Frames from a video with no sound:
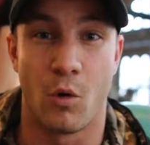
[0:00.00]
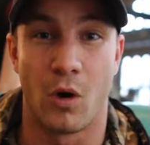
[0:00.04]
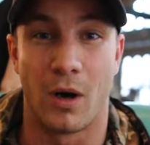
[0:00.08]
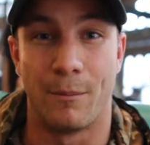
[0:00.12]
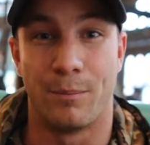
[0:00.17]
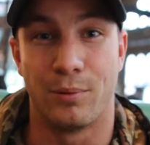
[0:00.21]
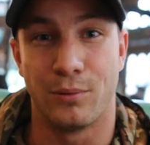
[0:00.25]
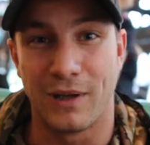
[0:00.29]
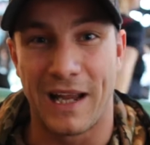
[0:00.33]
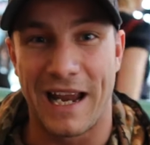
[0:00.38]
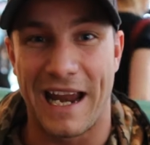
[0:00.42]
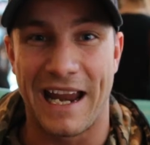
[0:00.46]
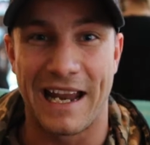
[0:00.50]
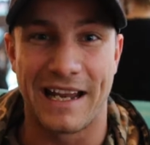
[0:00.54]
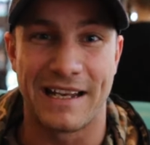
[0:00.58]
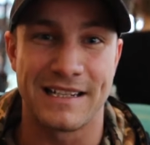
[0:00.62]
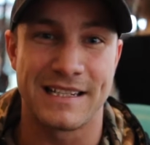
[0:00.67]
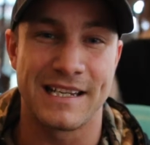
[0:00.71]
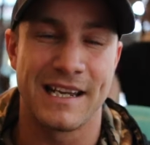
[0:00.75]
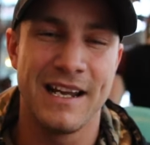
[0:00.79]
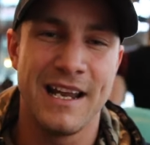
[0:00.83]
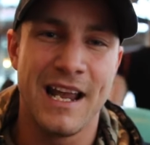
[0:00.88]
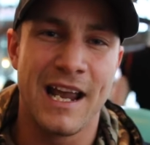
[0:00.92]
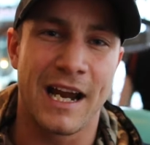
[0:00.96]
more bland
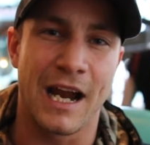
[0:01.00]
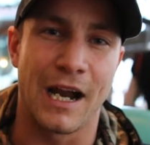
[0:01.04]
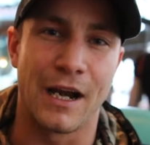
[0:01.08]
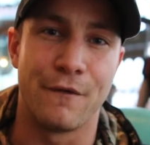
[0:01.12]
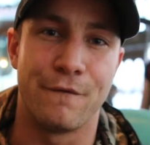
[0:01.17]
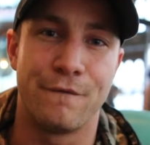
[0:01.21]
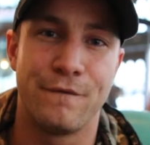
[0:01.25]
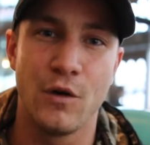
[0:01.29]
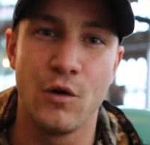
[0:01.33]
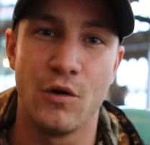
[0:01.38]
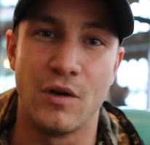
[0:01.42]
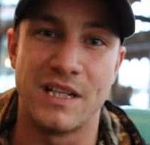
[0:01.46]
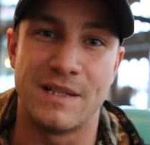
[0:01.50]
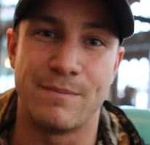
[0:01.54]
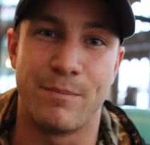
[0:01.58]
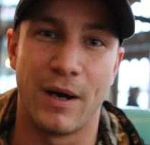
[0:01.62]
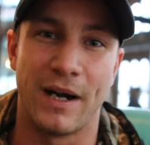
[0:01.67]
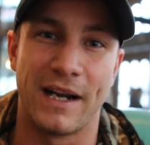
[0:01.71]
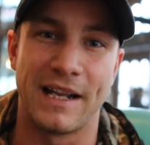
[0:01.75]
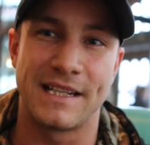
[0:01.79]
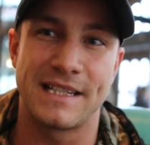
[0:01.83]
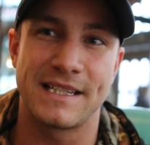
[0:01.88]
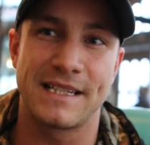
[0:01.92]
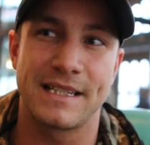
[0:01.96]
kind of foods,
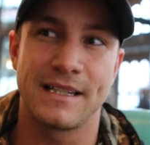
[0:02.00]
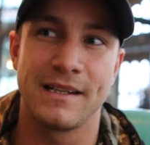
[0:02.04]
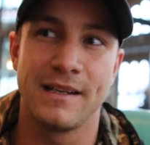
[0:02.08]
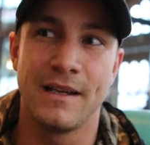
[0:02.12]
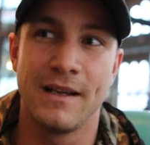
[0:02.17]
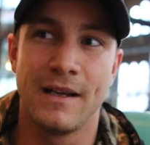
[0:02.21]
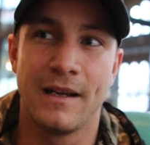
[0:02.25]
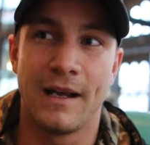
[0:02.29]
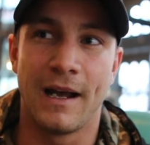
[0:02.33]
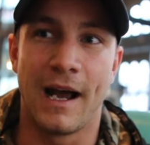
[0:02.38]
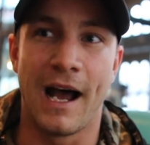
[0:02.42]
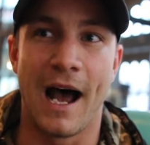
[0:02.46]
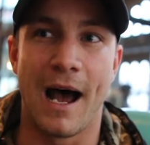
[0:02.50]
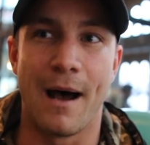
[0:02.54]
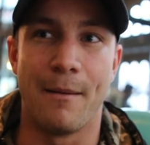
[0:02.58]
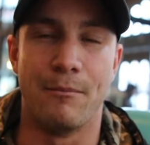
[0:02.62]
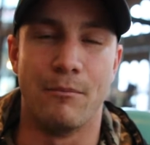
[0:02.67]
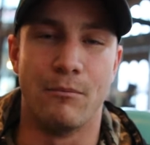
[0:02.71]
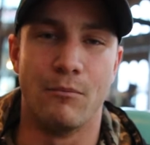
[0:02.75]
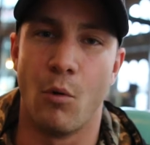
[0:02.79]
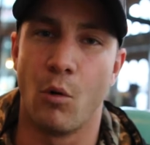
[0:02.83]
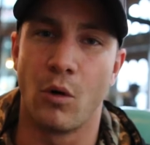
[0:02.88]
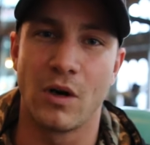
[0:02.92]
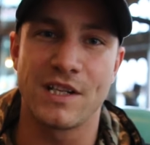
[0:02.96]
but it's
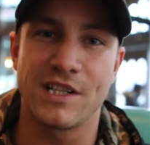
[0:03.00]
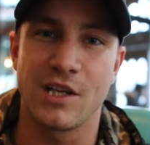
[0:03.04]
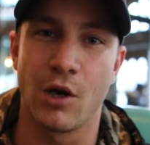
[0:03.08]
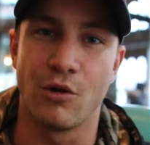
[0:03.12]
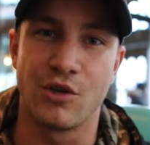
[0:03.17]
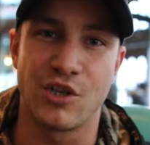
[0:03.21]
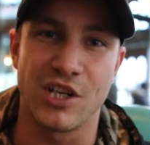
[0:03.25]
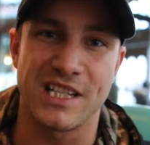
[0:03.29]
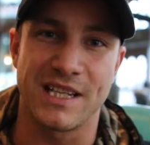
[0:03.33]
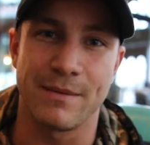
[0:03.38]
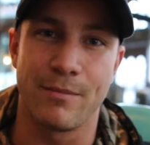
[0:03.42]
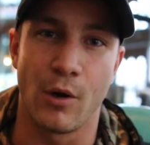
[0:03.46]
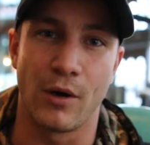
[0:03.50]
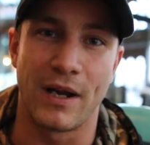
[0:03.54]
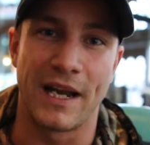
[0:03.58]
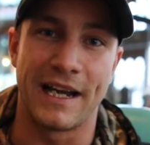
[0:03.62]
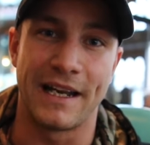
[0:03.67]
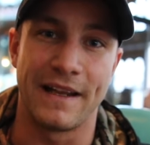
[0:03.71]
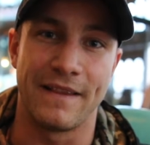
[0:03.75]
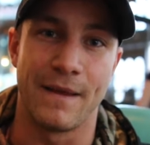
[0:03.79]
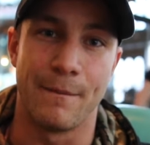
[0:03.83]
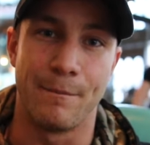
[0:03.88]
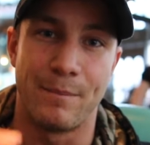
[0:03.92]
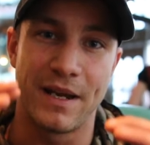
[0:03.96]
more so just about
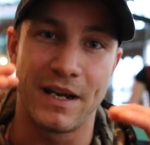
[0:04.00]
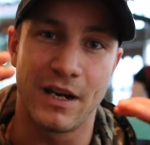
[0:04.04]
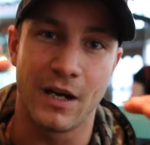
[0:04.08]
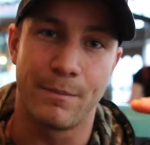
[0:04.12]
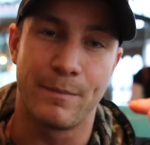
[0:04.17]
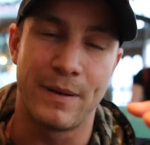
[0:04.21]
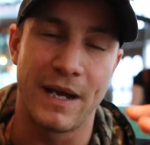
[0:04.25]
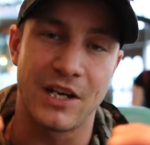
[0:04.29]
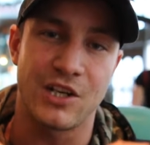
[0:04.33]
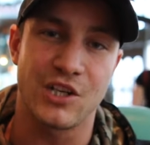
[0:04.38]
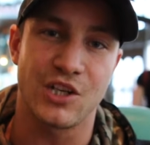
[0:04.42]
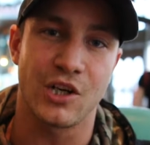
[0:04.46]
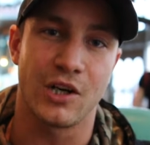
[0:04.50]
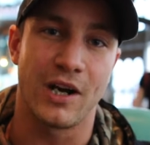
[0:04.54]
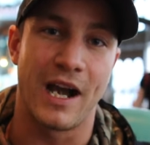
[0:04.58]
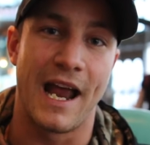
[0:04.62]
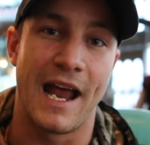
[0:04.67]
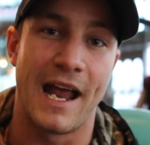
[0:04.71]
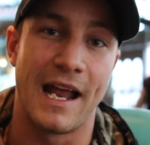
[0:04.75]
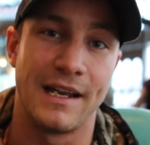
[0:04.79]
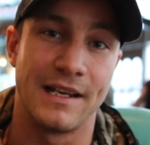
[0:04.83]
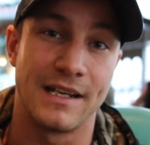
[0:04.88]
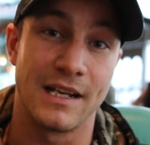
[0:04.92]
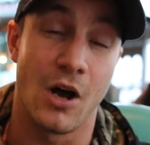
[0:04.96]
hitting the bigger picture,
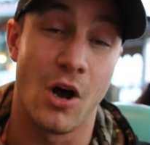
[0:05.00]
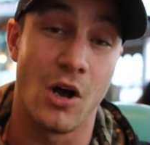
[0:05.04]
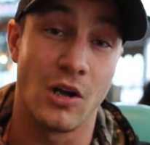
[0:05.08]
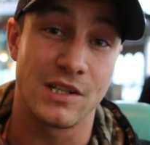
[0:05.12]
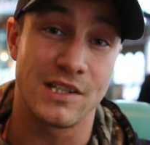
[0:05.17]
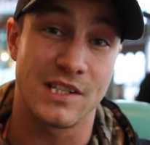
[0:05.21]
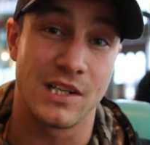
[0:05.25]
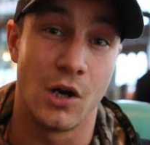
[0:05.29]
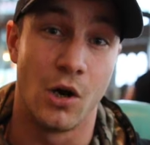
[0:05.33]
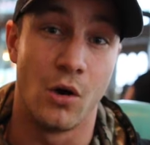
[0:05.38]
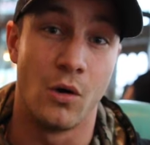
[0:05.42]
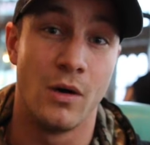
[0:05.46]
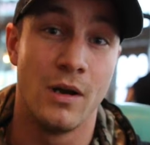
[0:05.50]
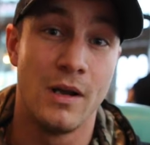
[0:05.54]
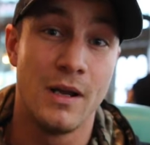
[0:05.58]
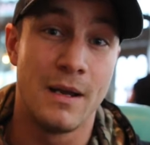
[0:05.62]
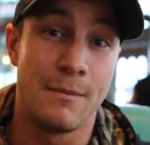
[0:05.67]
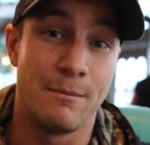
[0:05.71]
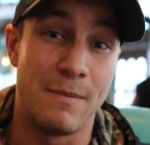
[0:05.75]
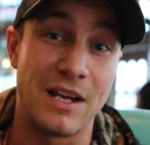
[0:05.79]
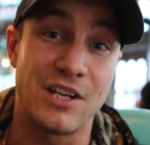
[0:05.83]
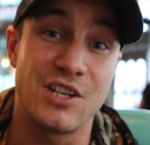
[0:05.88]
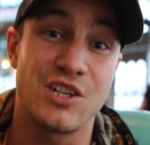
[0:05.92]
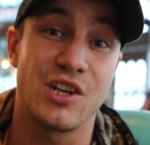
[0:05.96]
and also
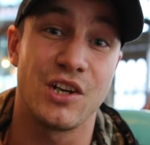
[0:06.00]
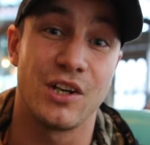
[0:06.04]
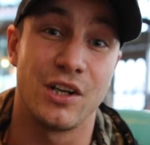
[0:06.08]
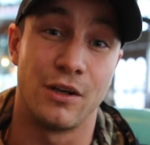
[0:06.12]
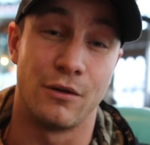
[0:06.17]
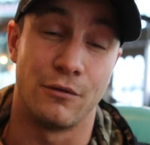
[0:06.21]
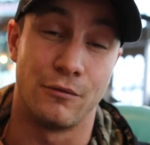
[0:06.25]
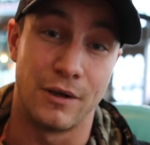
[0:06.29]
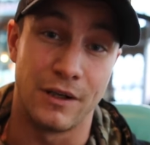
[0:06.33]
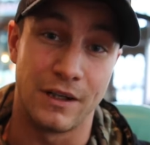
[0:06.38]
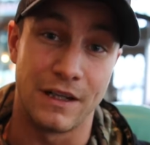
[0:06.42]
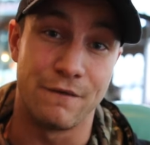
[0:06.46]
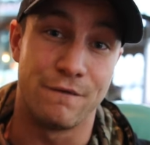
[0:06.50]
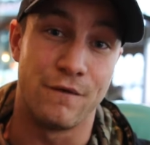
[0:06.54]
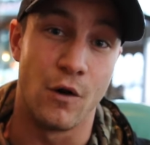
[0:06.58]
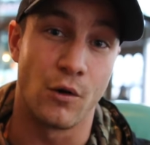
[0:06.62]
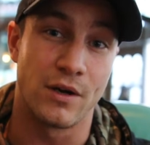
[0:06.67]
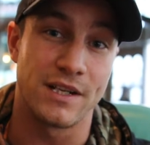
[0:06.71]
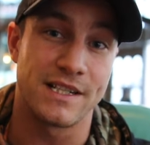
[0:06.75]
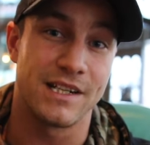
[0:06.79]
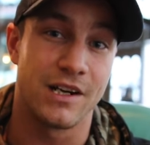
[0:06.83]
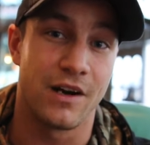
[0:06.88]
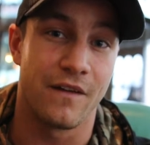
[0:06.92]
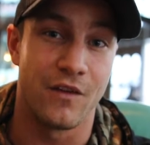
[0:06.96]
make sure you're really
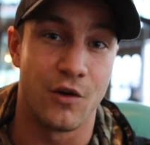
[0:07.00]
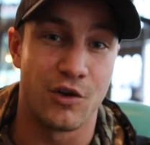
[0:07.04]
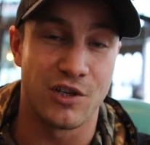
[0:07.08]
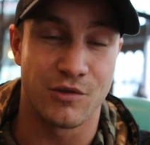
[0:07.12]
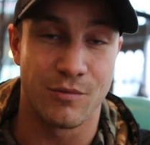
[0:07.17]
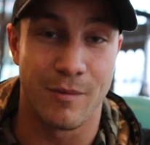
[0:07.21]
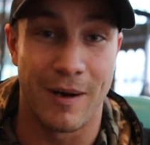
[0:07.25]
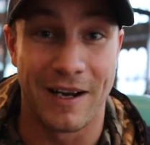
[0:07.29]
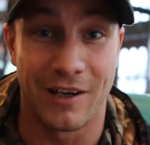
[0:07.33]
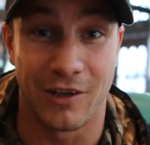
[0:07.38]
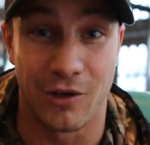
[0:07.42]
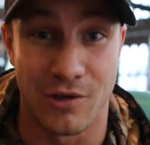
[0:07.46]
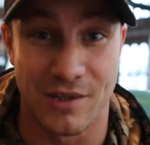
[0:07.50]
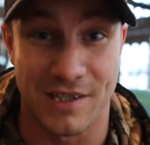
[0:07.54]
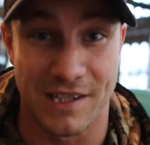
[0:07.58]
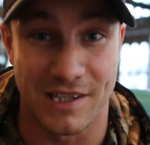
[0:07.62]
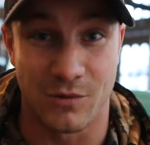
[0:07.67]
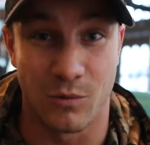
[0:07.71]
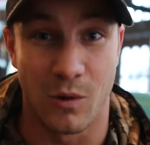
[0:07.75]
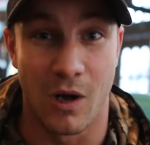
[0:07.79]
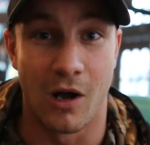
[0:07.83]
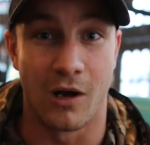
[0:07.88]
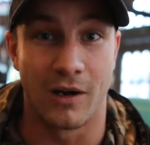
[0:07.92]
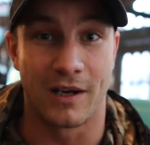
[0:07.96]
focusing on those micros
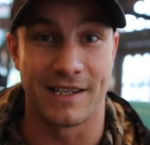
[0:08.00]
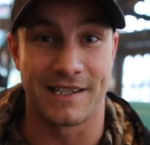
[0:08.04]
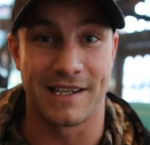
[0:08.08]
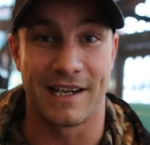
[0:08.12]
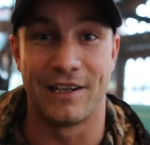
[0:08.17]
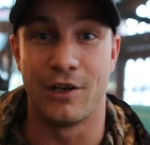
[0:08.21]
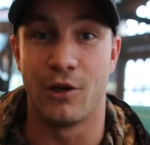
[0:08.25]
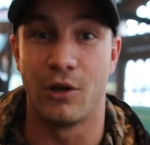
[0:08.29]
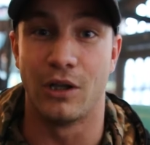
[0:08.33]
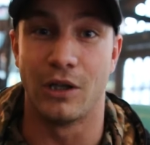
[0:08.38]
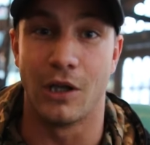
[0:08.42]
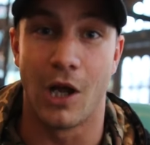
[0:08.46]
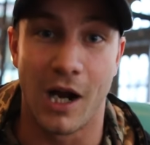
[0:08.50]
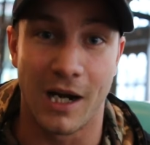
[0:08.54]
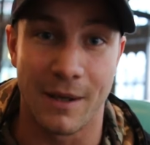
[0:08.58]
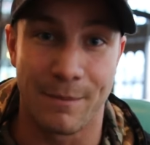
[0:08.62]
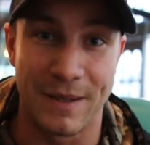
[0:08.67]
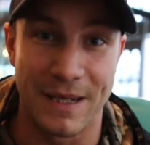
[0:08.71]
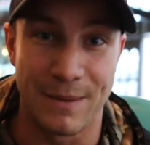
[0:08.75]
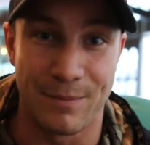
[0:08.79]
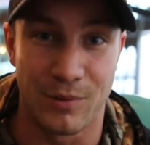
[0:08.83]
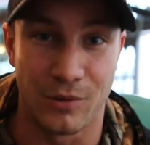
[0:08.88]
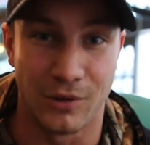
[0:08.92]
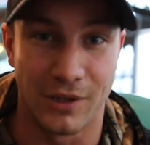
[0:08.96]
as well, because I know a lot of
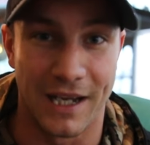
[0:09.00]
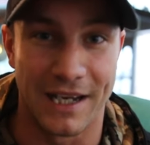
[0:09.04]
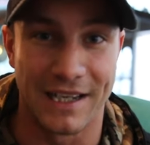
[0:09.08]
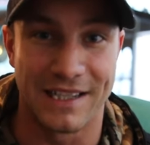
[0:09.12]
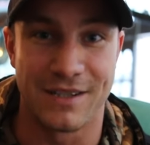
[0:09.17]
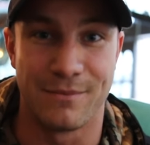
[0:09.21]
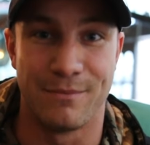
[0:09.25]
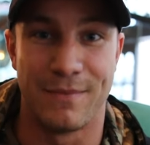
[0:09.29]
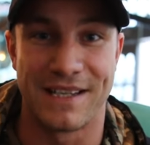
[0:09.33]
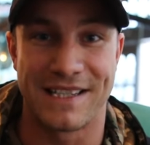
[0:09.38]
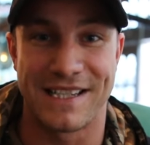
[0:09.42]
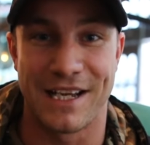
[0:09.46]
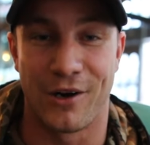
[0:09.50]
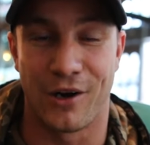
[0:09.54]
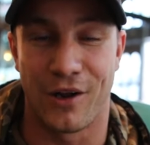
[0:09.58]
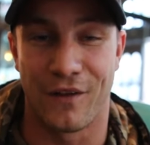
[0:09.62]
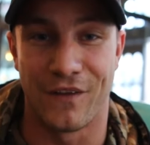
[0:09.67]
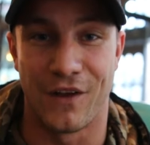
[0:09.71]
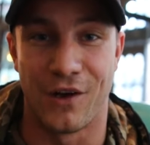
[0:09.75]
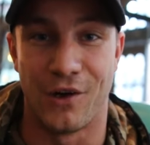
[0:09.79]
people like to miss out on